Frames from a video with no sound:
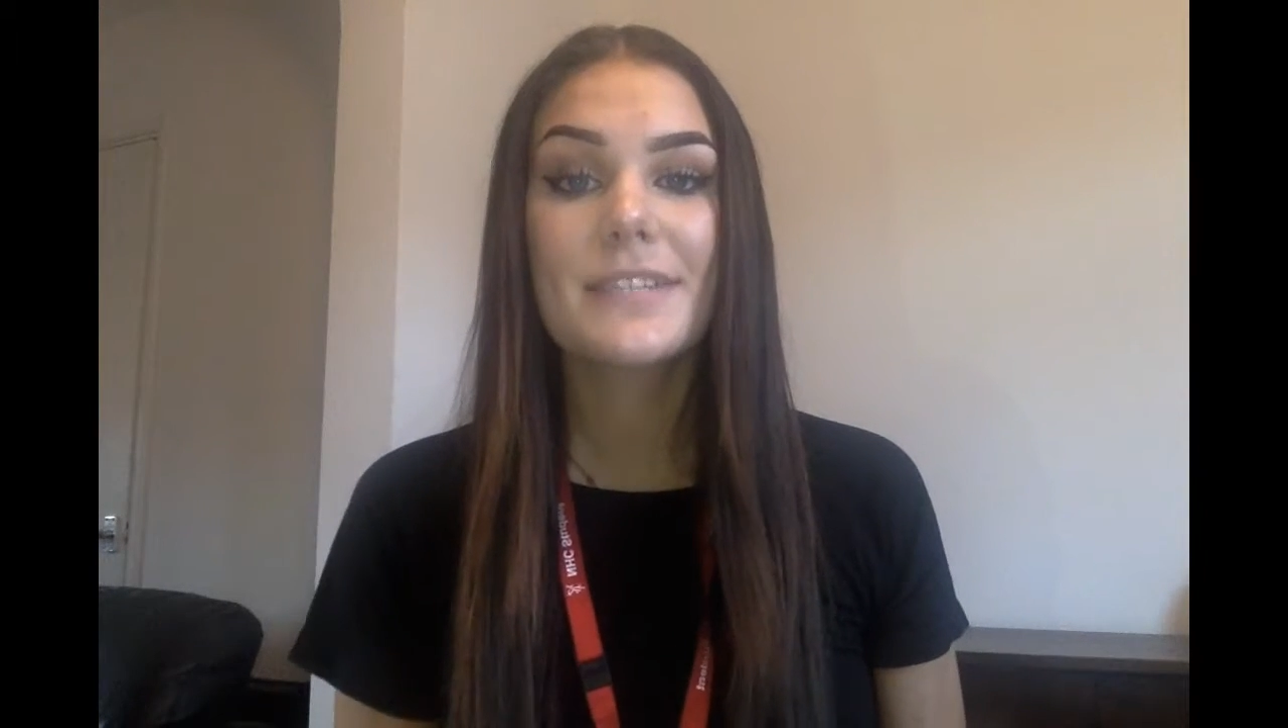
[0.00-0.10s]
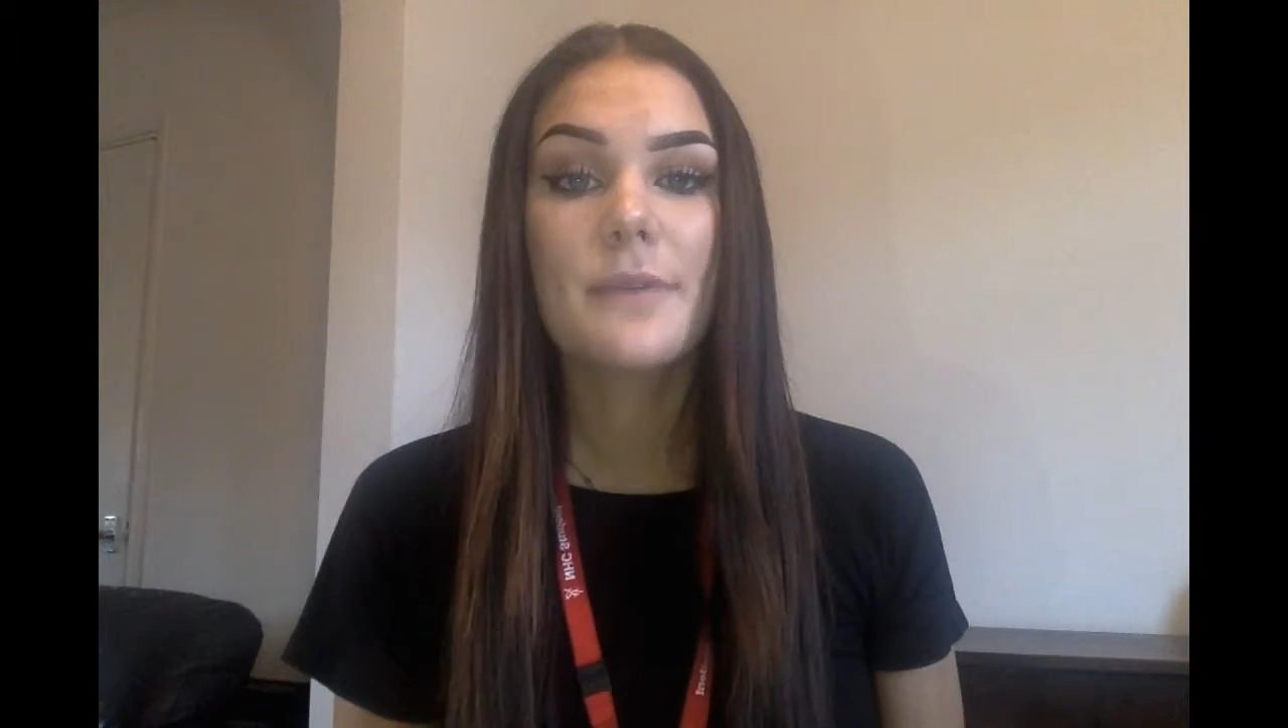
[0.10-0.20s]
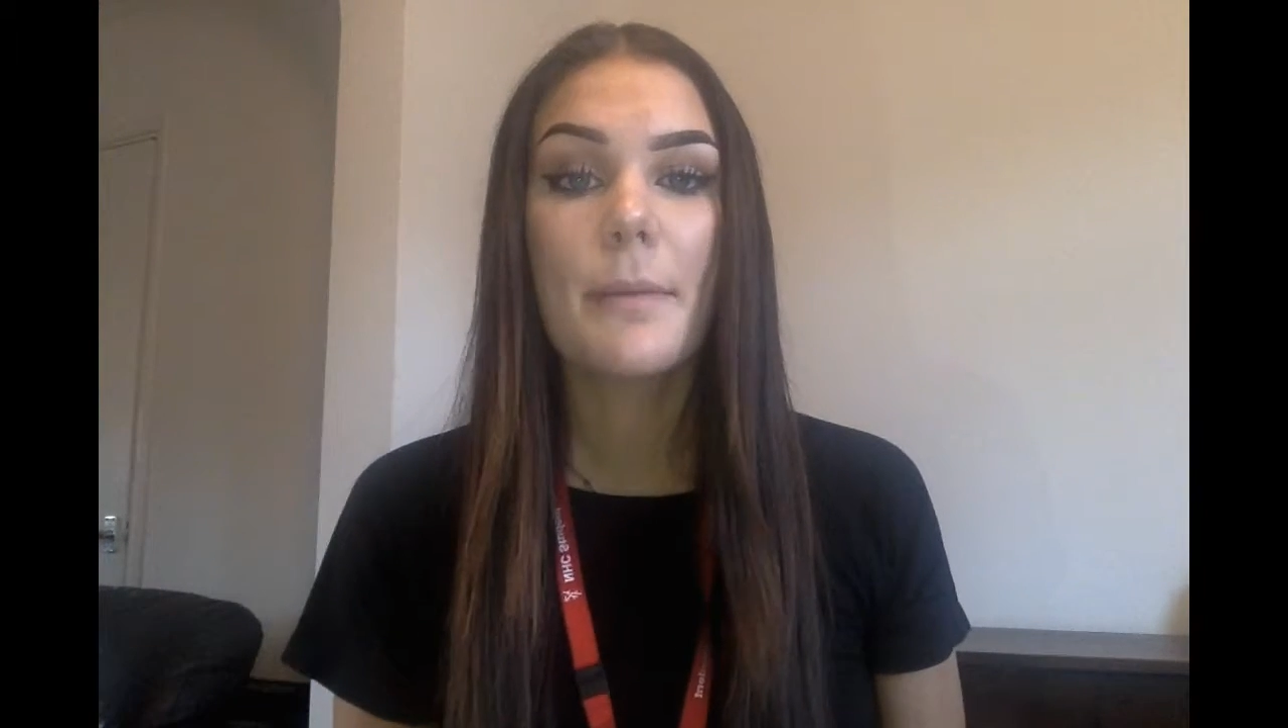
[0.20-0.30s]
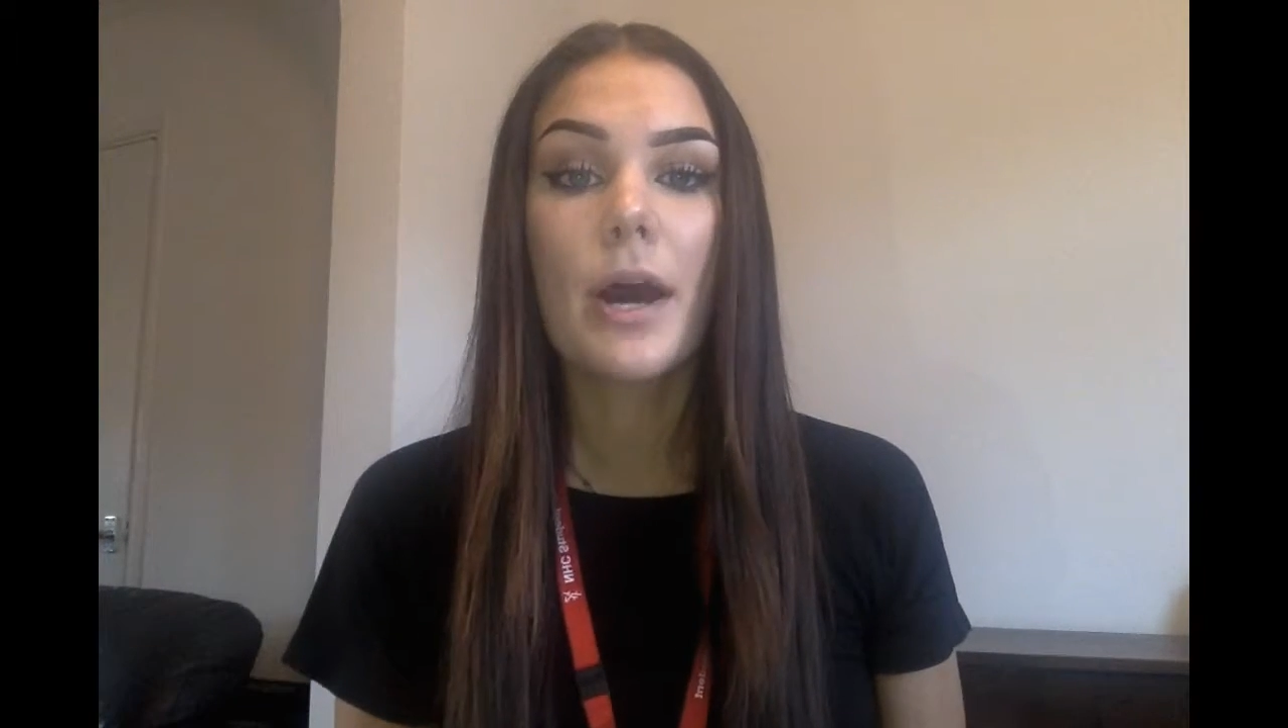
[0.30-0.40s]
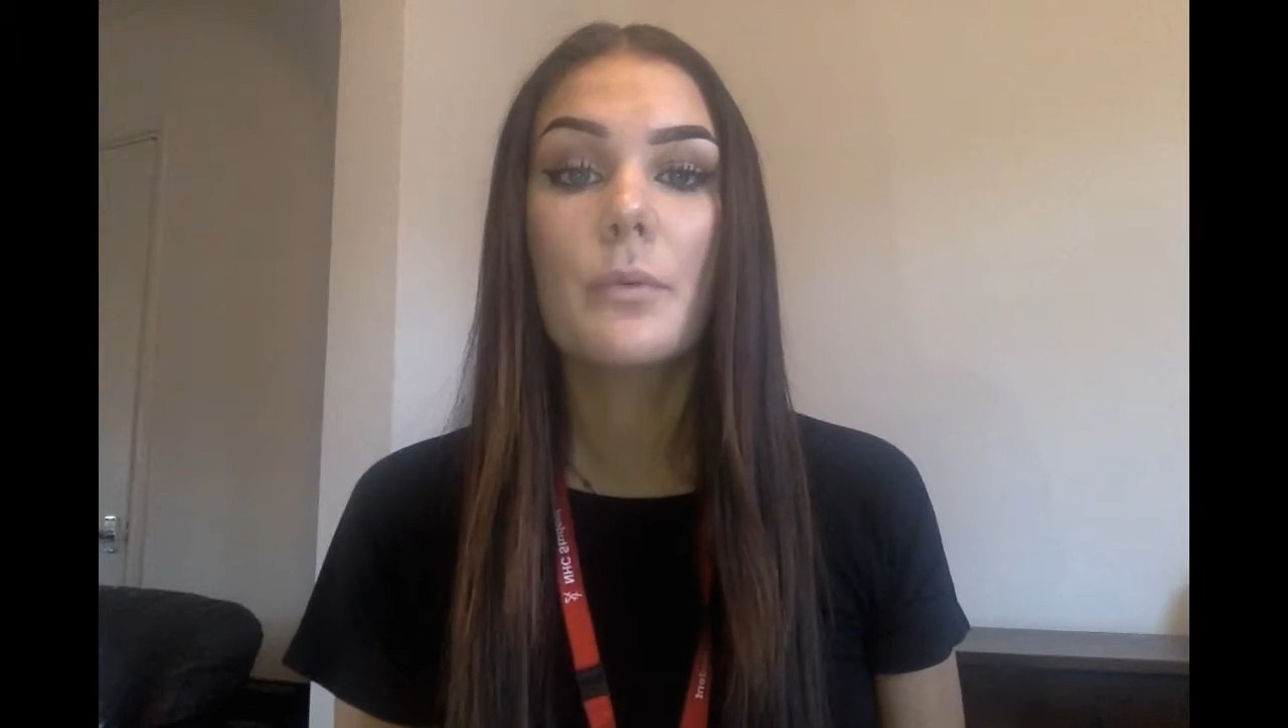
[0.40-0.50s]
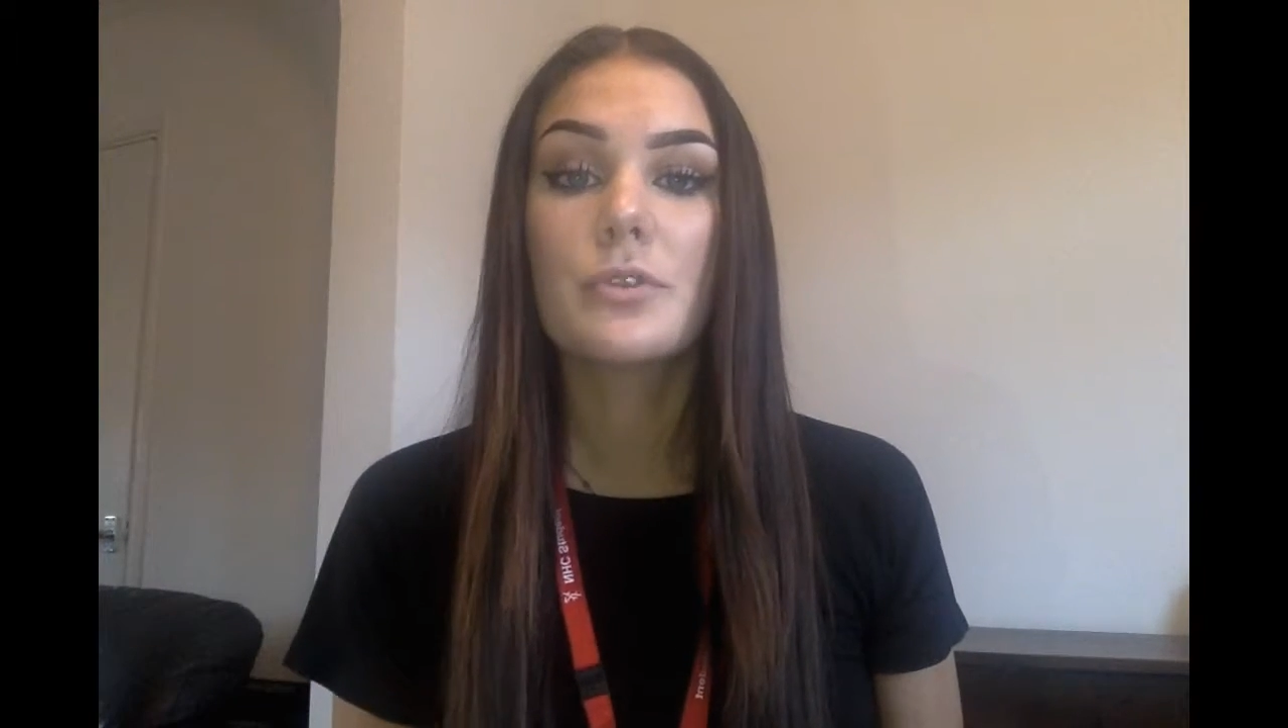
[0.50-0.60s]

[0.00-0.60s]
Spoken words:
swimmer